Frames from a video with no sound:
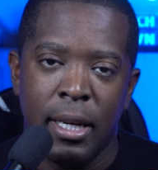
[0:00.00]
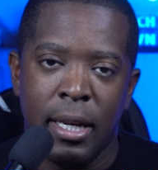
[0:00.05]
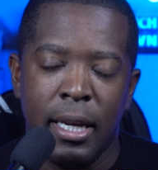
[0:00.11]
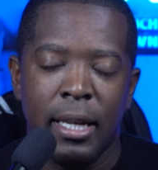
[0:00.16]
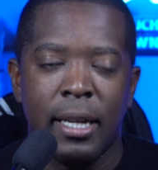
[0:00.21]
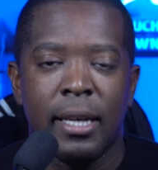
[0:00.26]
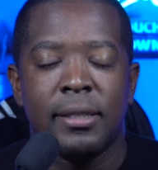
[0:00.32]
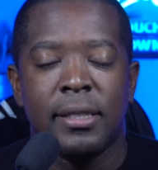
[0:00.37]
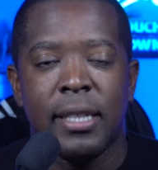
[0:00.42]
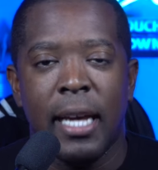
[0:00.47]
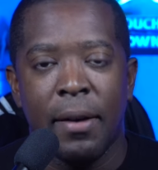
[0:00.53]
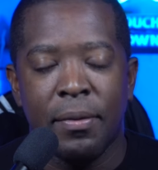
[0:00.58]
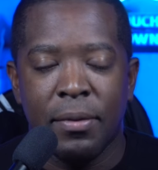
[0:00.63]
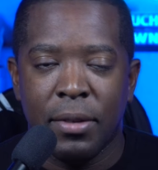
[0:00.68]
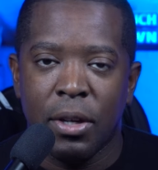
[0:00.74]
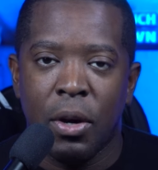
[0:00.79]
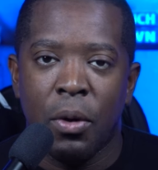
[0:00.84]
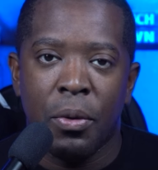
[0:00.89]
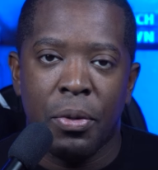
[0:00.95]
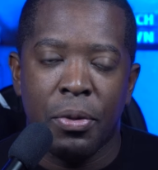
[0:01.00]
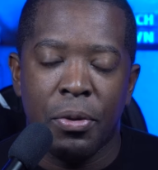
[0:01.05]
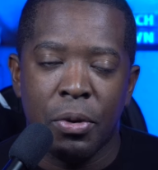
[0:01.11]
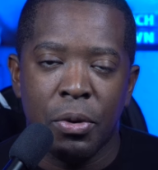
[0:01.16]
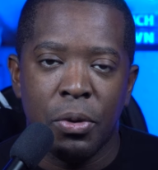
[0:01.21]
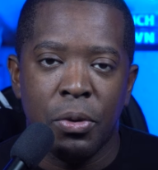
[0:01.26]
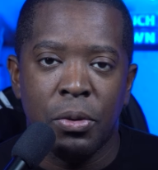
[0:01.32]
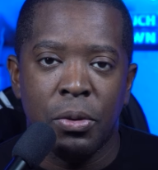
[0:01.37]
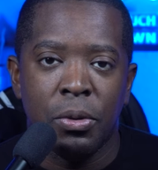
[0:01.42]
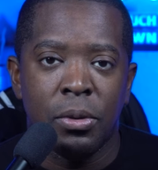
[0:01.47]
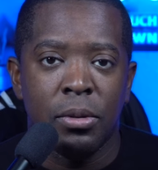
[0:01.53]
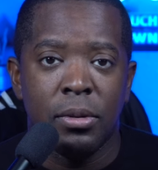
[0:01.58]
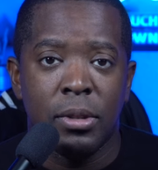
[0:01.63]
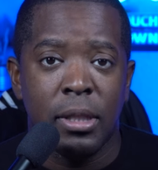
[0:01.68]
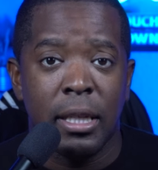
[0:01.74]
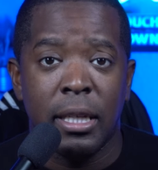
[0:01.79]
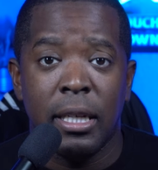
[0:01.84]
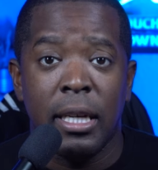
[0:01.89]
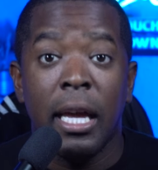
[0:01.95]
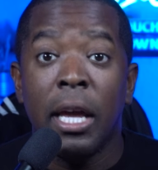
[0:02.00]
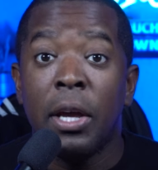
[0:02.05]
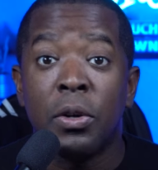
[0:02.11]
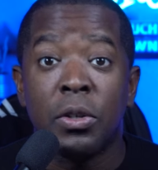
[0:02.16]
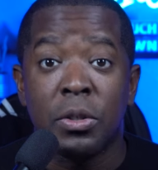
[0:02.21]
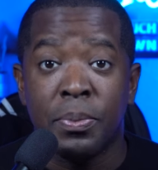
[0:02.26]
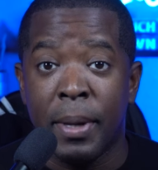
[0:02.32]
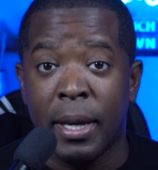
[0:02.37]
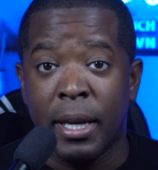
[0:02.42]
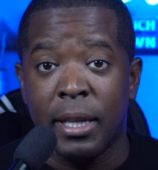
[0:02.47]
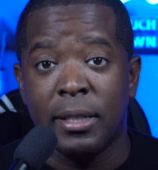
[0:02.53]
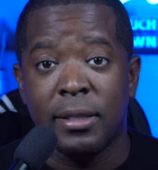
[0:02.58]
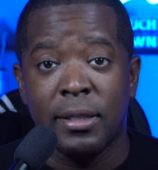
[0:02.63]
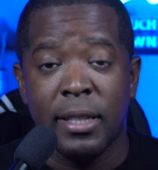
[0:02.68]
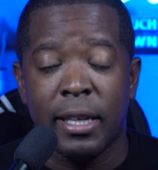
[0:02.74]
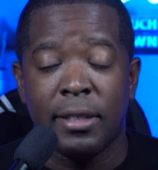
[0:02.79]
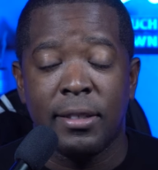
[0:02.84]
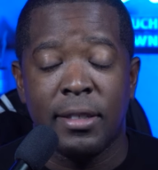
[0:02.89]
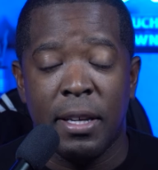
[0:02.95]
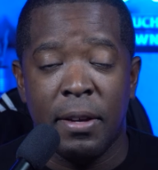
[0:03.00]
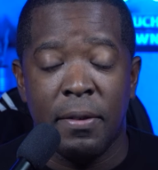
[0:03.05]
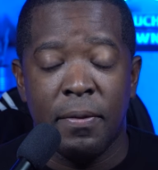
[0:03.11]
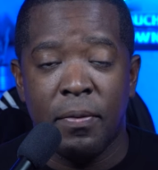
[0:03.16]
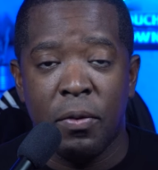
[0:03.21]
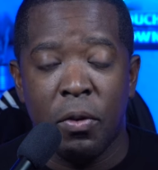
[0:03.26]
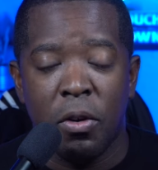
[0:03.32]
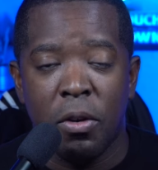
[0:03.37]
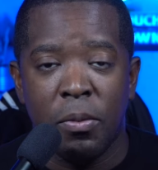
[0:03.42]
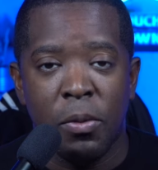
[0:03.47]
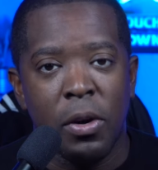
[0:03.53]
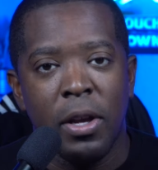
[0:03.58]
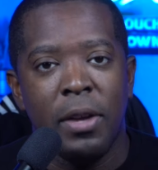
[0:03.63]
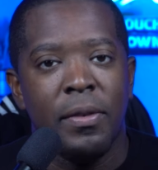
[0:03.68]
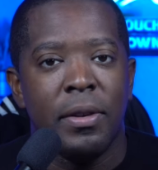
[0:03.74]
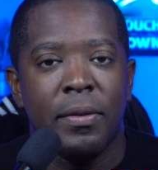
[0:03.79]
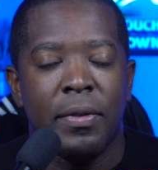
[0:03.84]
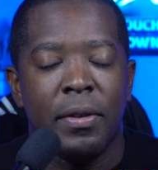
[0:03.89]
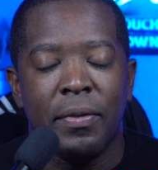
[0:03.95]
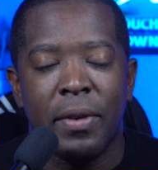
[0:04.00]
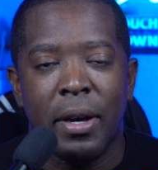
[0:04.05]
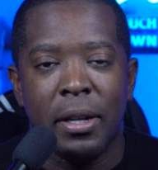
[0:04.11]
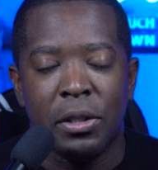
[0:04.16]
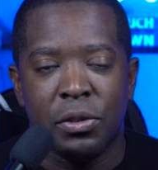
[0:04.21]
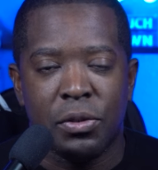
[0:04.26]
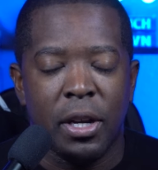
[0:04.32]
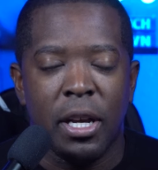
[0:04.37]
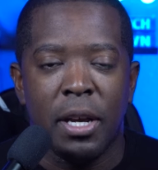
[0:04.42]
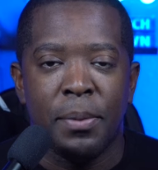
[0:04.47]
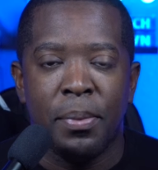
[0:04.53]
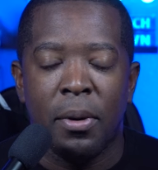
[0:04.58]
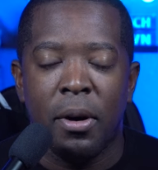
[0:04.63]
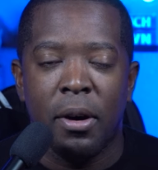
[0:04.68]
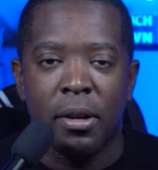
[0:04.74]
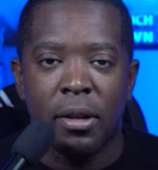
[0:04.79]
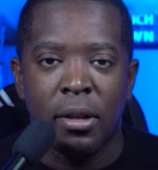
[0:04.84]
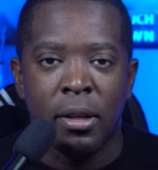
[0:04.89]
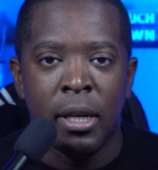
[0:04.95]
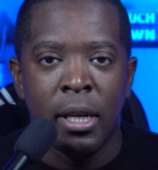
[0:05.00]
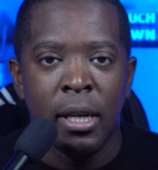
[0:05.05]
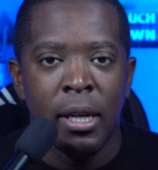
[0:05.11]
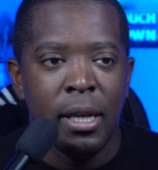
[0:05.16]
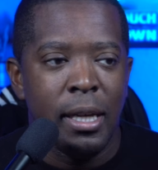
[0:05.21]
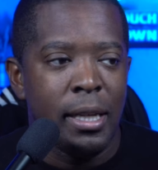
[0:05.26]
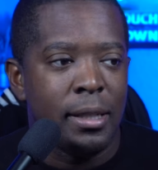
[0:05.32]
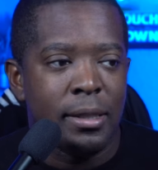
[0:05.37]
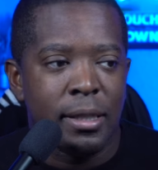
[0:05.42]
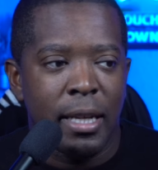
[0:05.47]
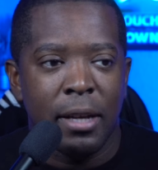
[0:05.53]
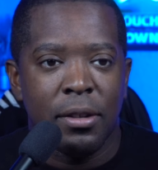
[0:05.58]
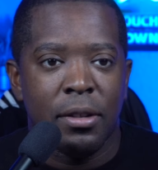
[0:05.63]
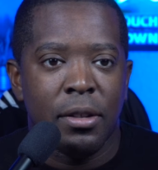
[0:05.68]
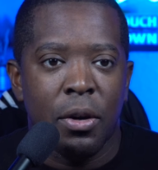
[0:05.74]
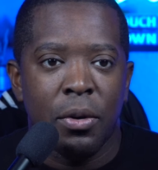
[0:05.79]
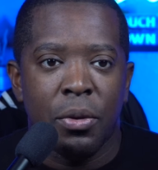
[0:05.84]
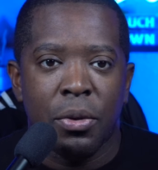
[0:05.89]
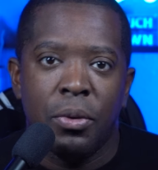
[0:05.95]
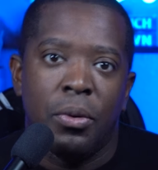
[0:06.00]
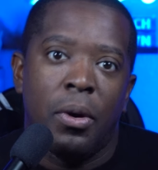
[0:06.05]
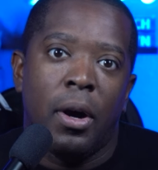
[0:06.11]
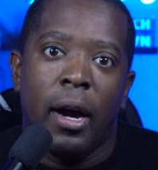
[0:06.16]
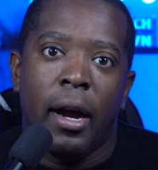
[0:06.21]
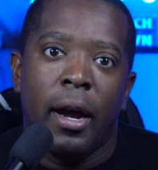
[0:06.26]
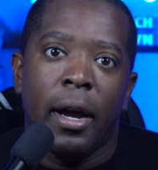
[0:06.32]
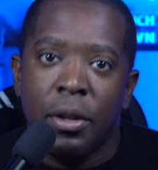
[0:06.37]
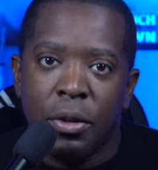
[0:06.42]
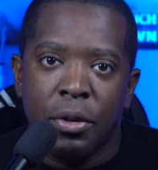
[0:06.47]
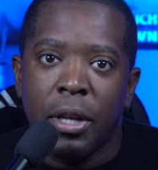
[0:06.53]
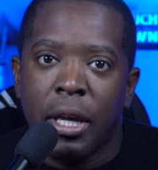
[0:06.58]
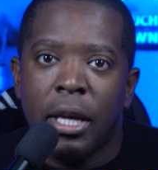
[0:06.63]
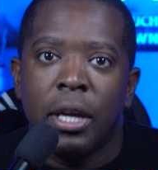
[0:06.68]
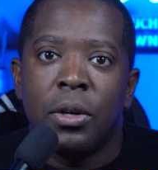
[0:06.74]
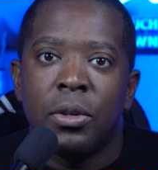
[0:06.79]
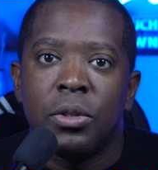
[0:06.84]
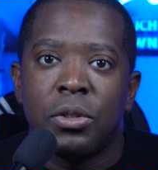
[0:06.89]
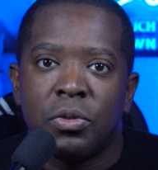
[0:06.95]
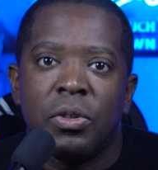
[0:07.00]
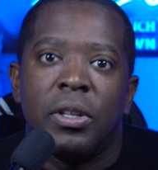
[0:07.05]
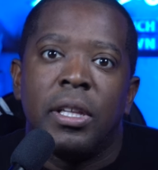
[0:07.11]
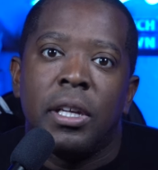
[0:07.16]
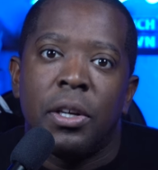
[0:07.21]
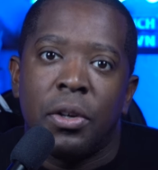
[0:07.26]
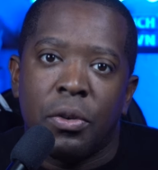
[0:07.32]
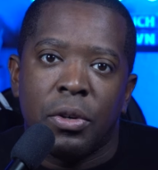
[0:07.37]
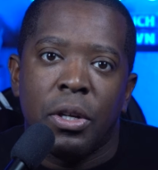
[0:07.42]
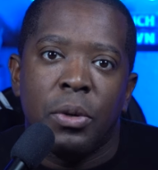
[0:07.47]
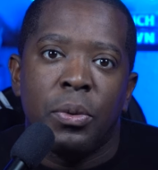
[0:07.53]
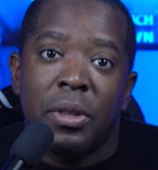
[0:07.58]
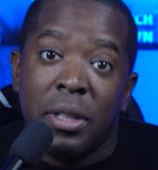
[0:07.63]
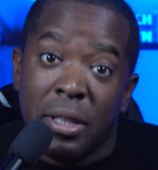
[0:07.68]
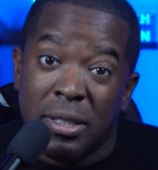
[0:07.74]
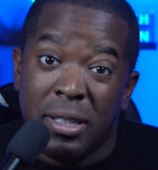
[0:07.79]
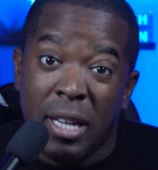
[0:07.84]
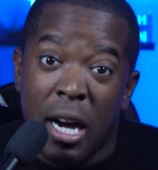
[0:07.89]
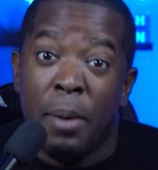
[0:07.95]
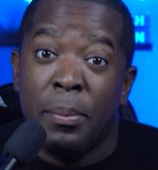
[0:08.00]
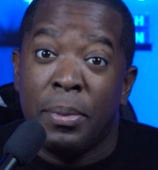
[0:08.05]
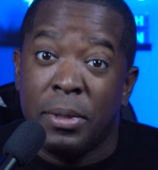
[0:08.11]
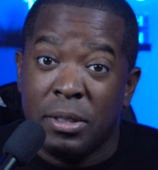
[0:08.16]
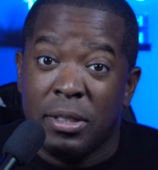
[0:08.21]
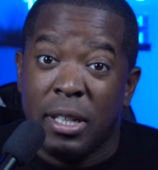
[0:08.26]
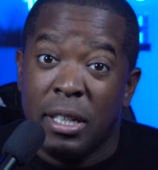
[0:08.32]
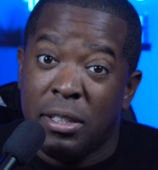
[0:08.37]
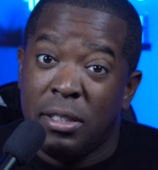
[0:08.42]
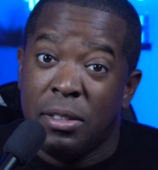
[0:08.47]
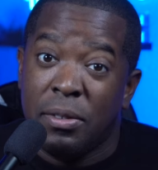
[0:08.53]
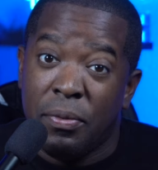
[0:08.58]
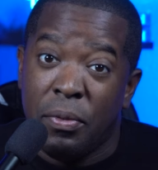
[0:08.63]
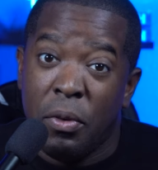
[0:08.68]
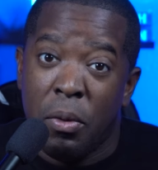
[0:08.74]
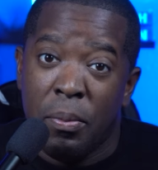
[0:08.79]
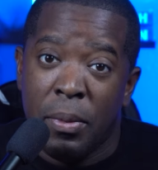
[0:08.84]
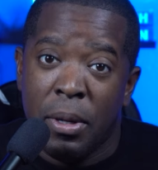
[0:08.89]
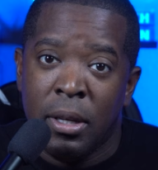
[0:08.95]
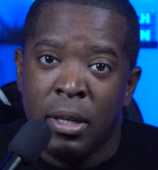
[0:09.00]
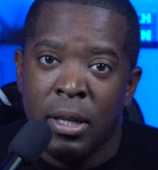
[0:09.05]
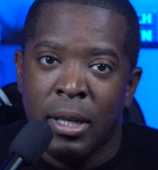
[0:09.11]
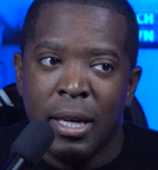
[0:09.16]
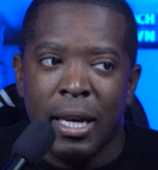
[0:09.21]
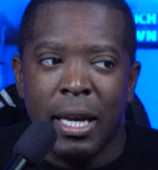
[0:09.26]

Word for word: He doesn't have to go through the Eagles picking his next team for him, or even if he found a trade partner, he doesn't have to go through, all right, do the Eagles really agree with this compensation for me?